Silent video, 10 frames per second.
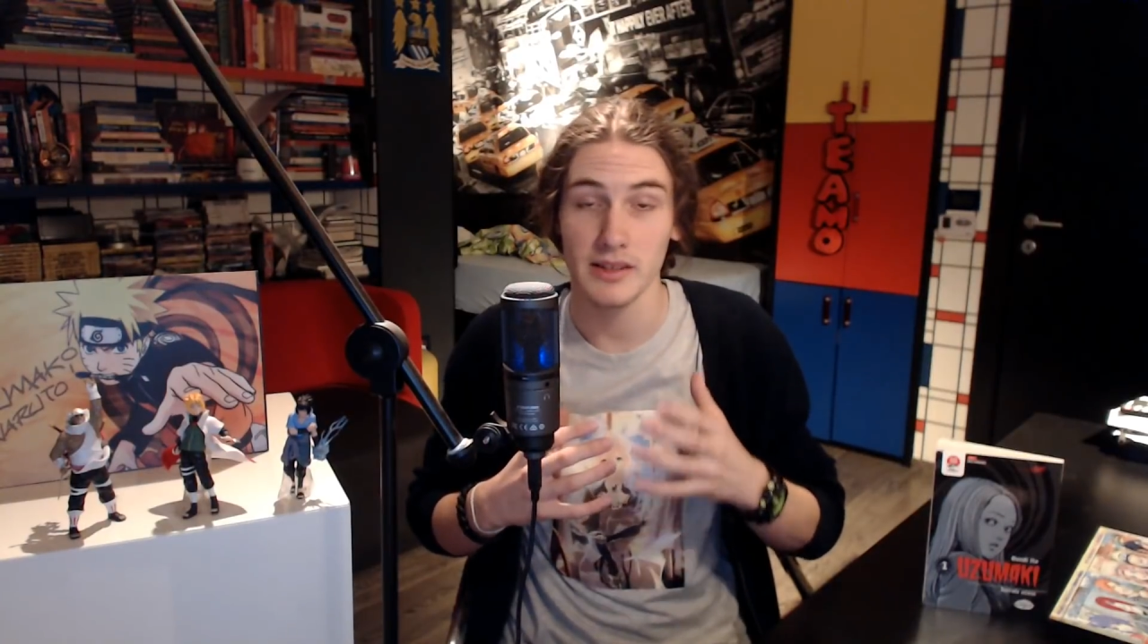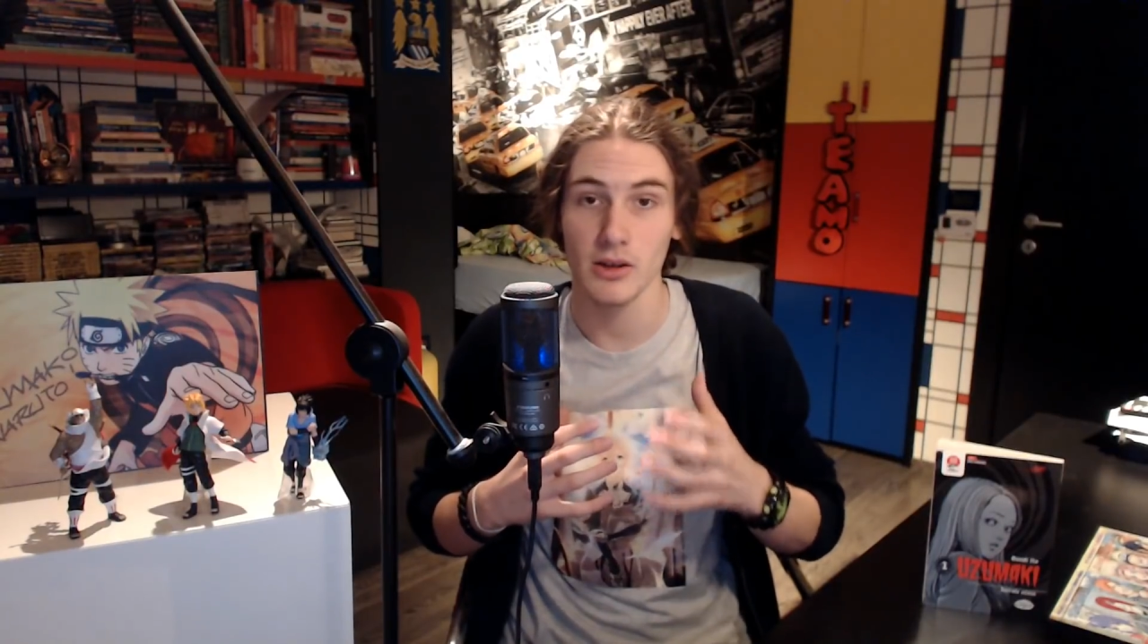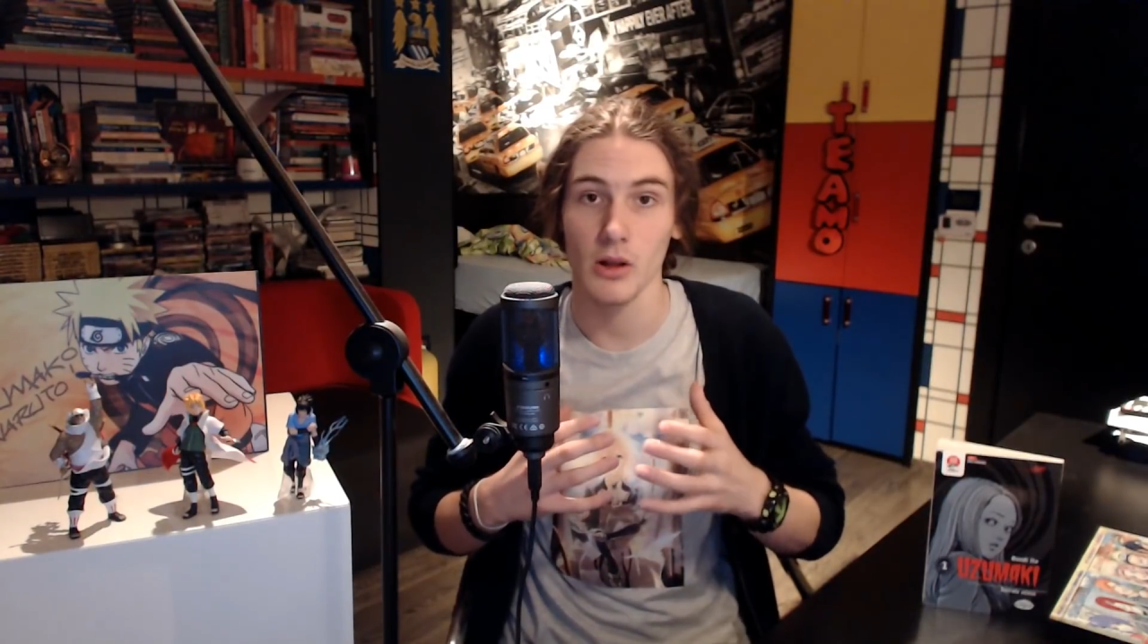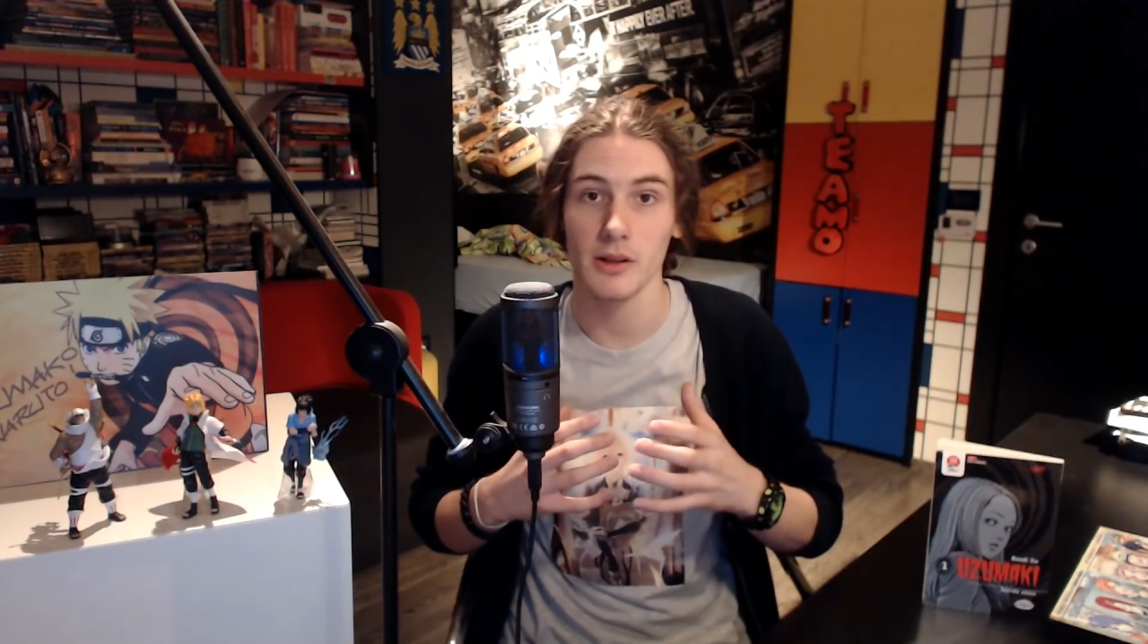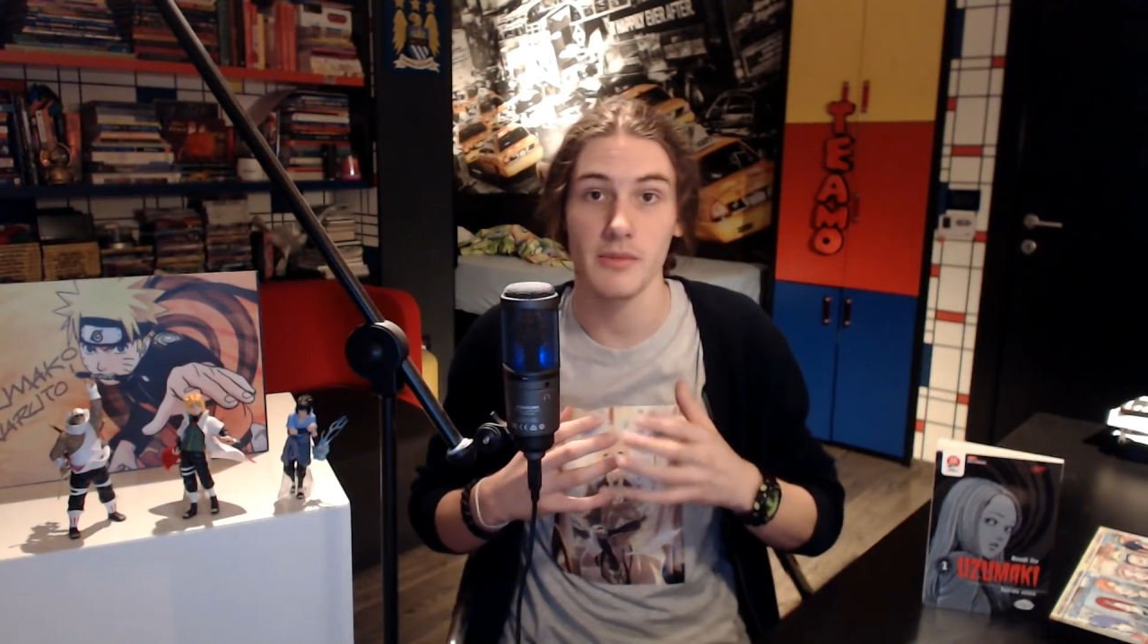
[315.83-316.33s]

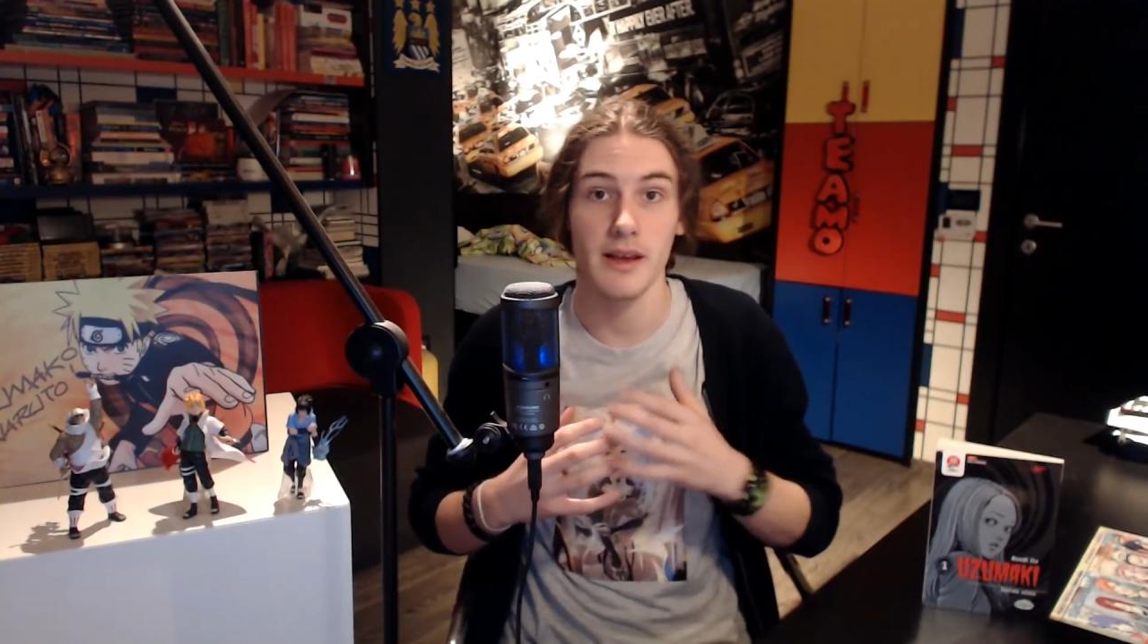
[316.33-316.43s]
told him